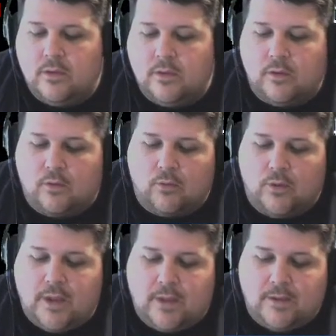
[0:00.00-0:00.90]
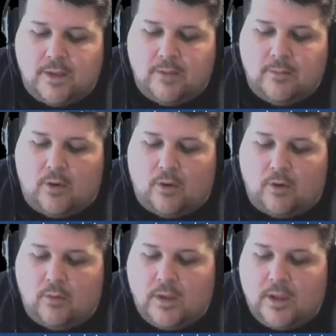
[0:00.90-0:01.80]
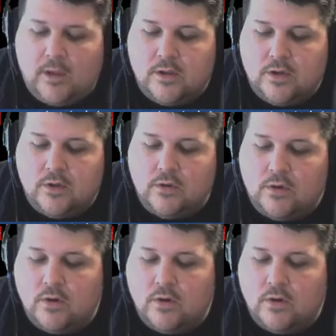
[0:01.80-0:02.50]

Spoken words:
Green, Tim Hardaway Jr.